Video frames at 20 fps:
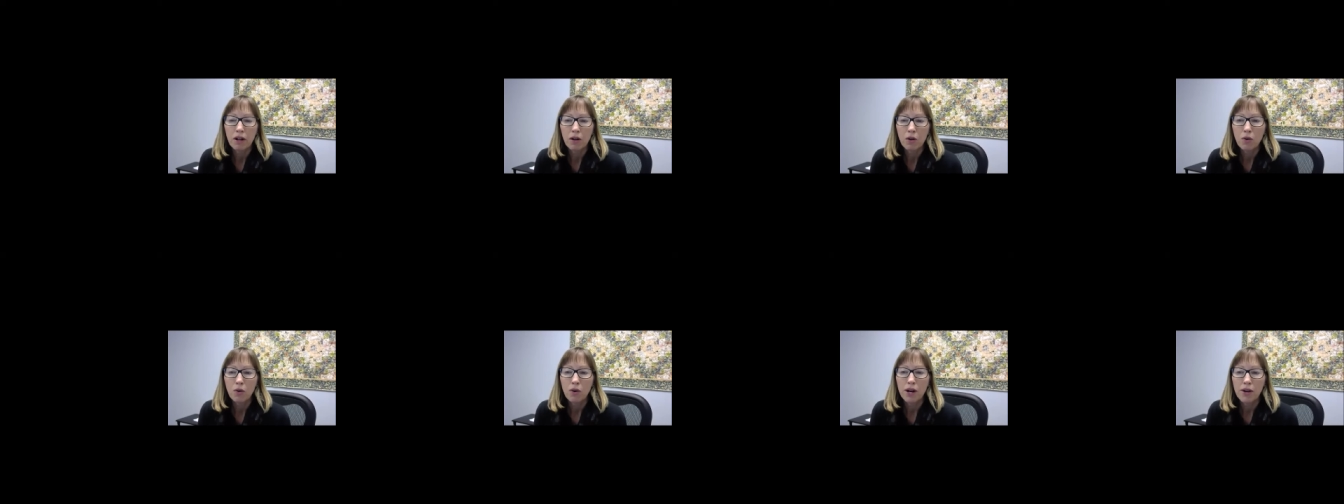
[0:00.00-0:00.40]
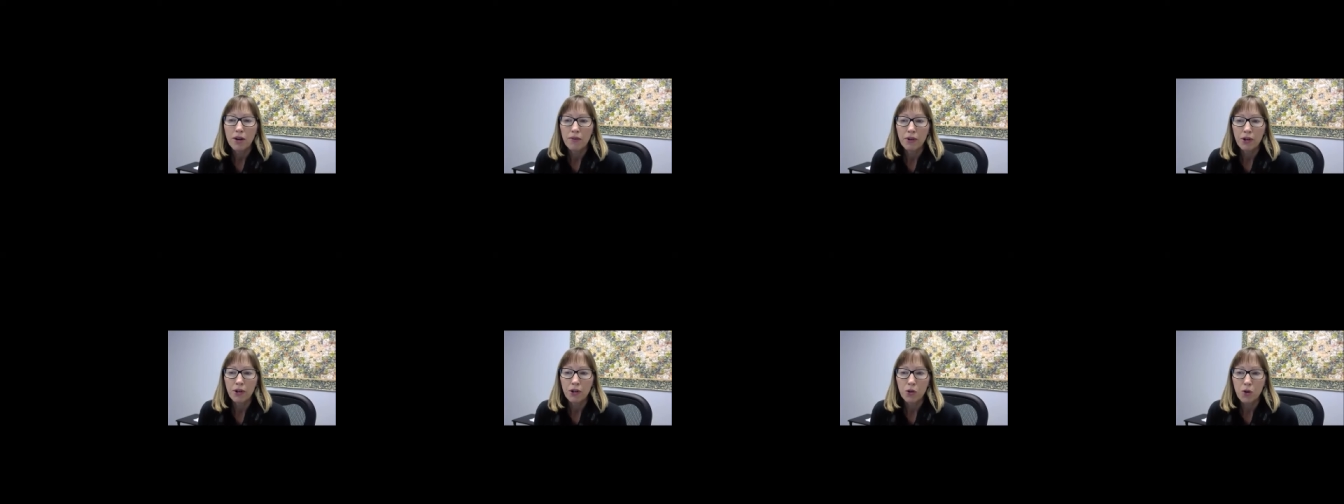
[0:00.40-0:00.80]
who are
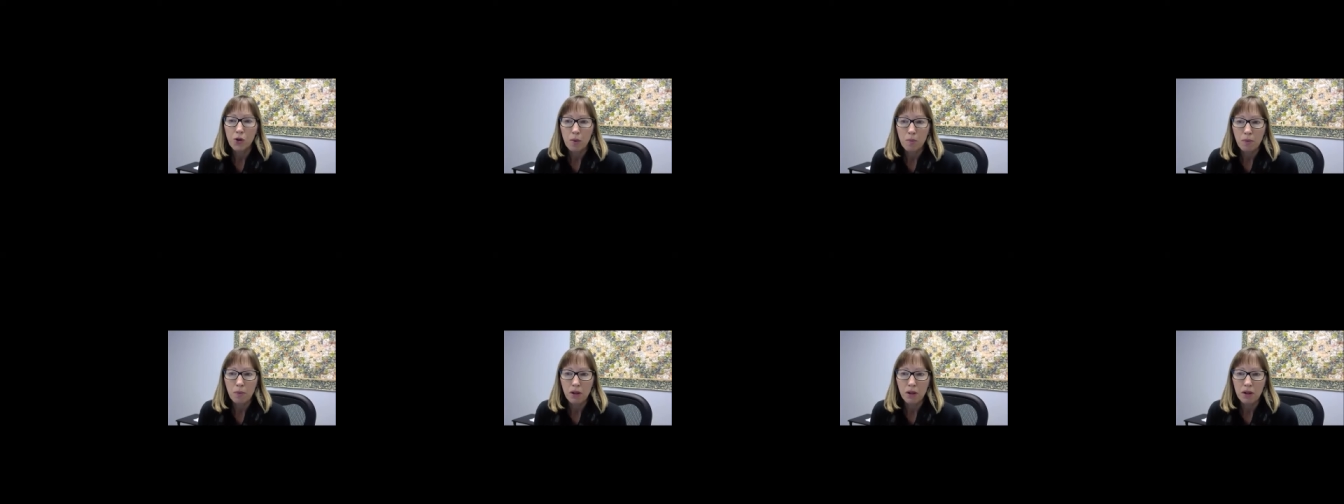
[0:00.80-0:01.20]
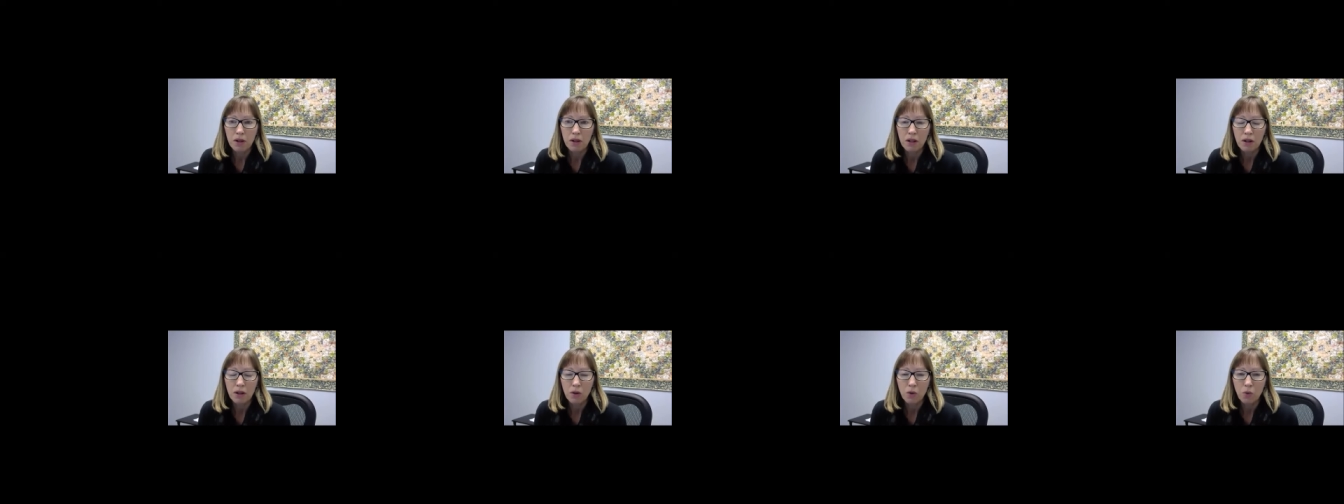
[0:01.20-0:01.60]
having trouble
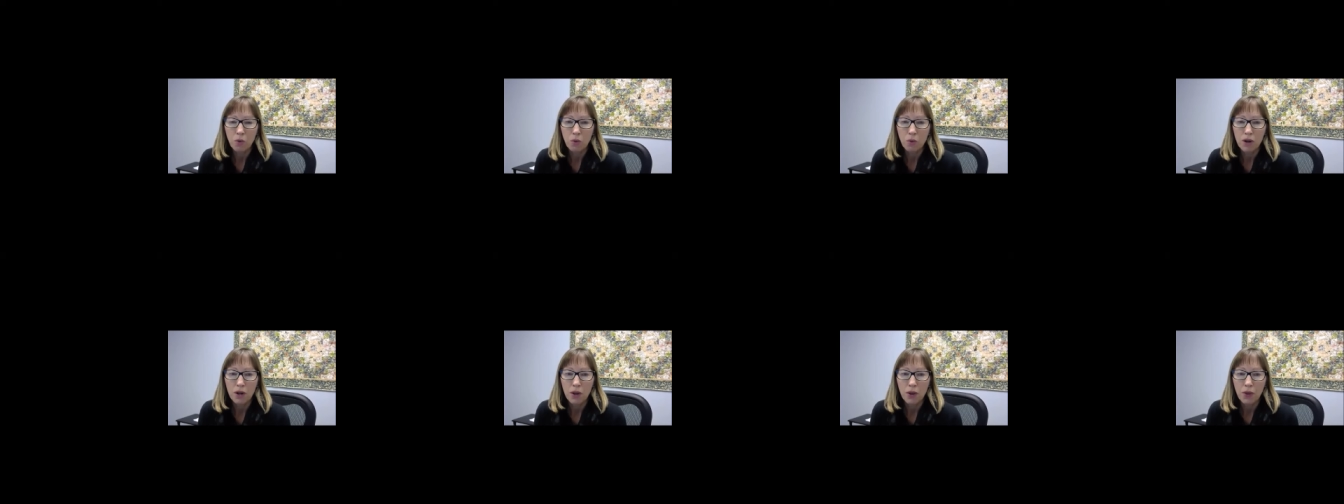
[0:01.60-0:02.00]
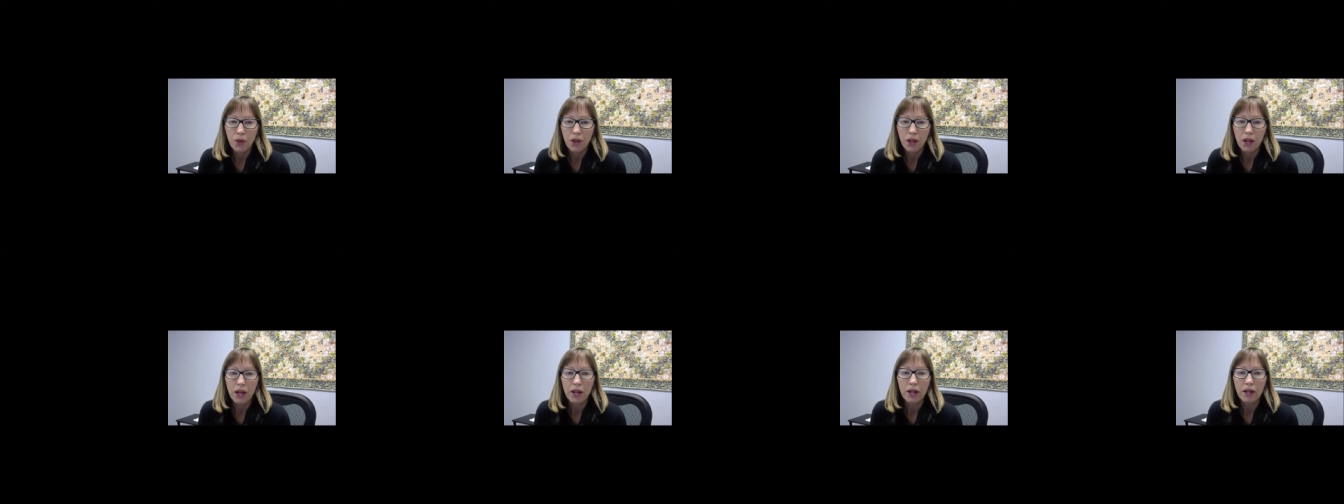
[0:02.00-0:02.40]
with
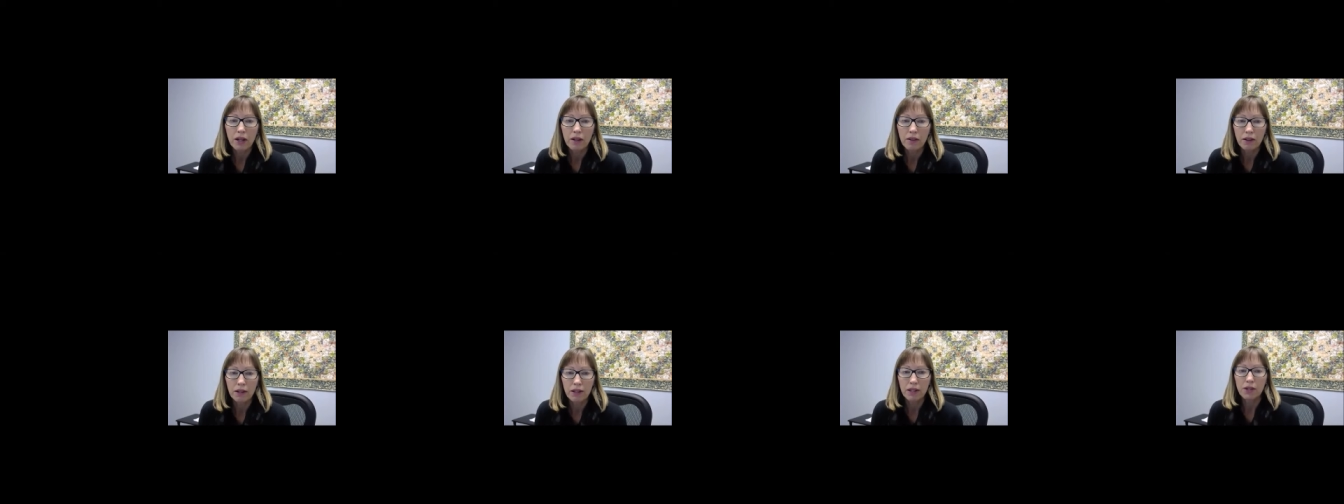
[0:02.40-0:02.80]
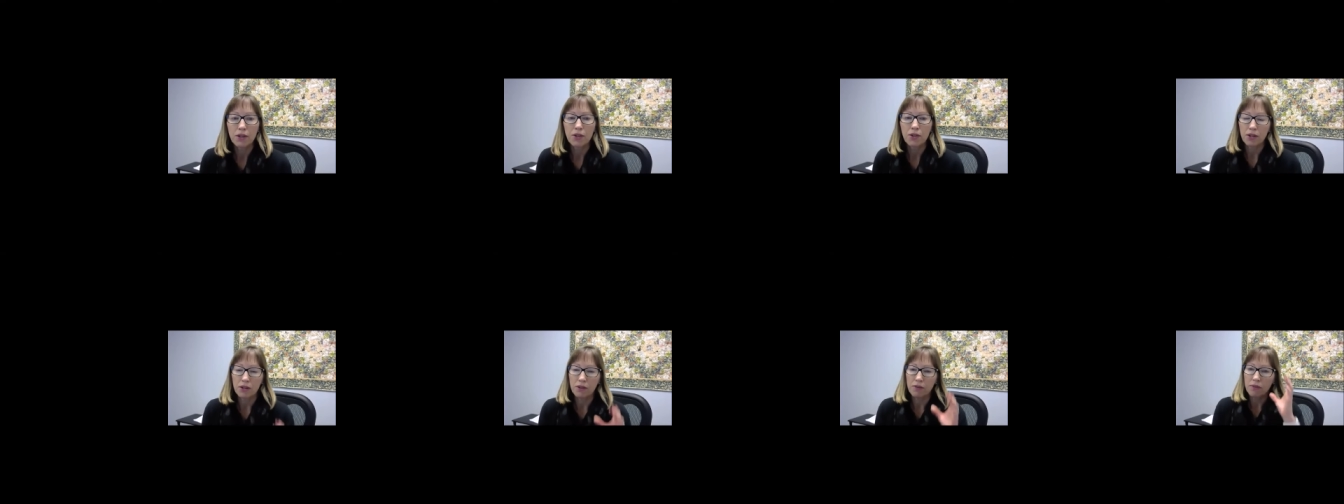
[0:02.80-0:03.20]
getting the
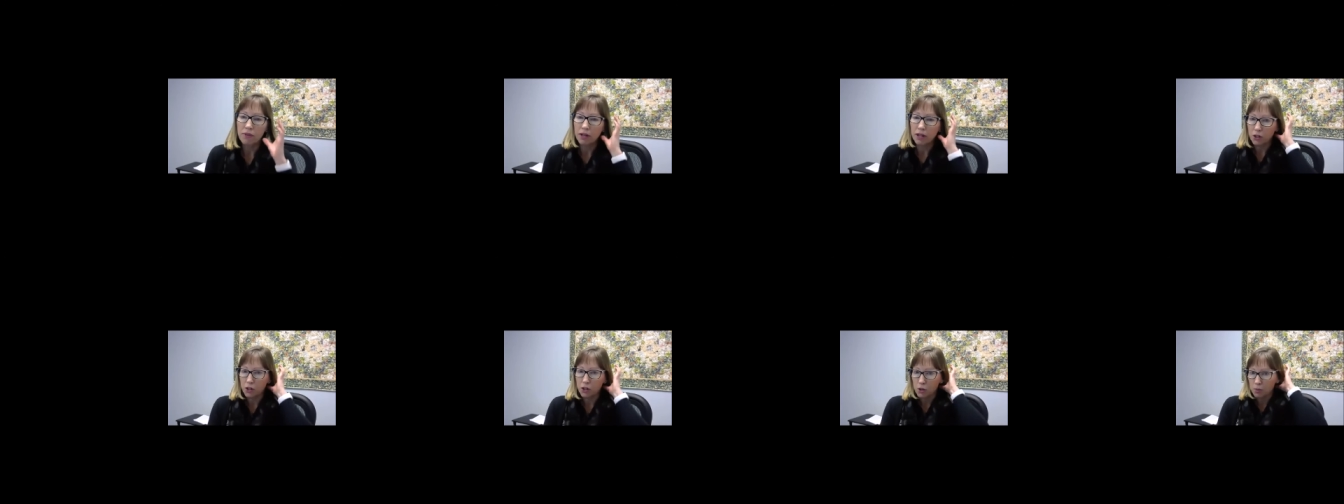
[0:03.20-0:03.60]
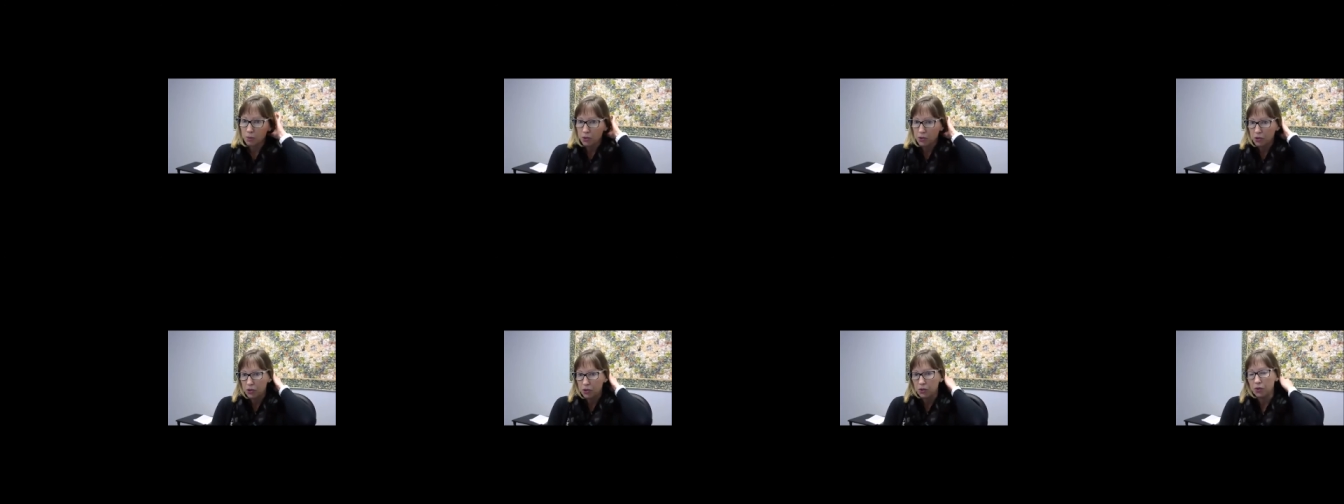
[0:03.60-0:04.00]
list of eligible
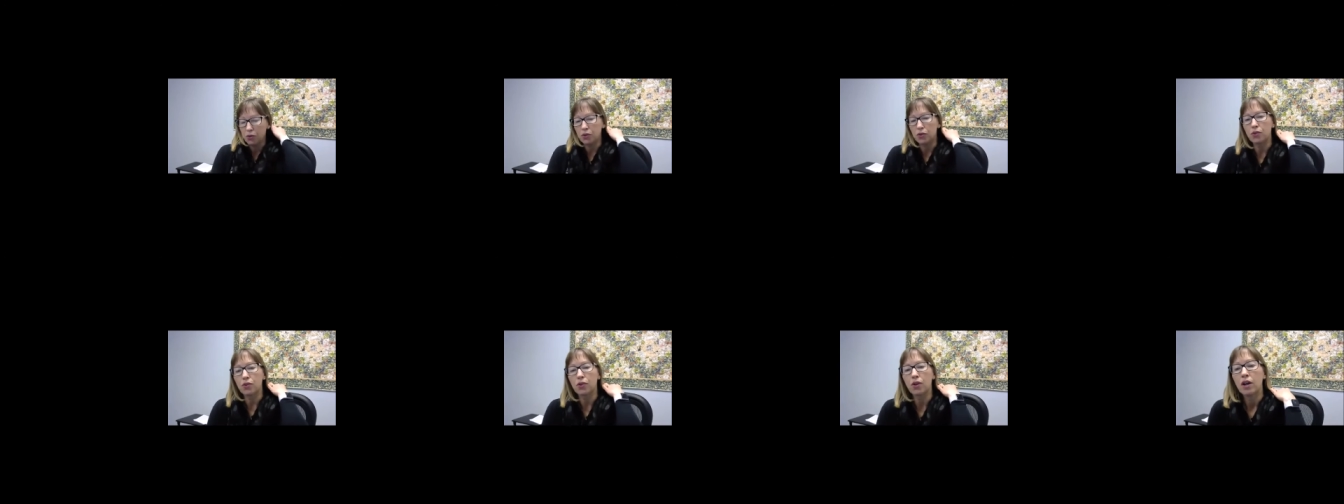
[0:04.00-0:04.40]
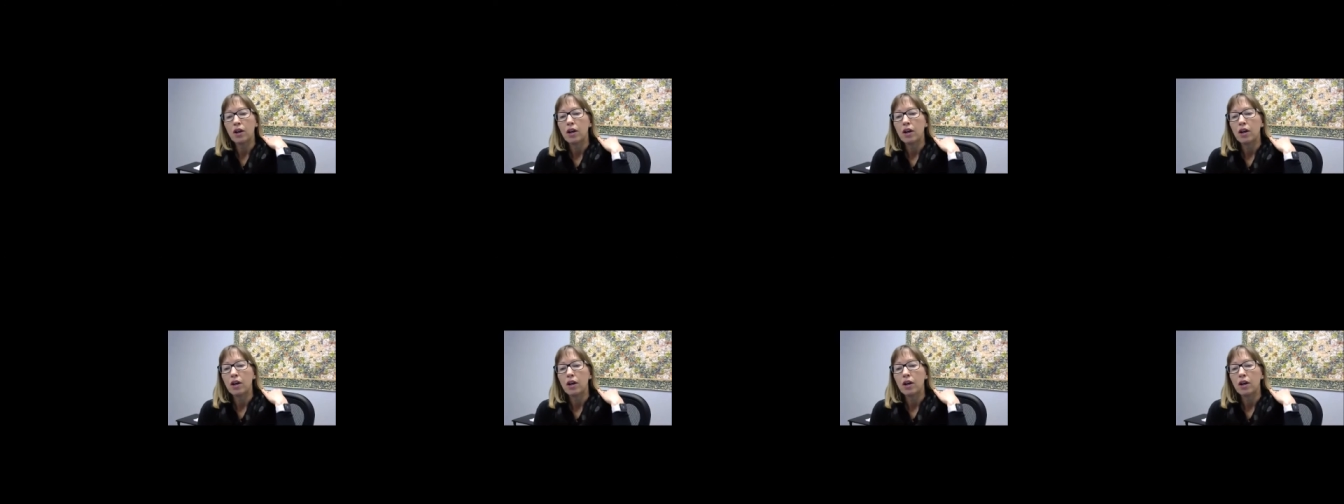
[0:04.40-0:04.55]
students.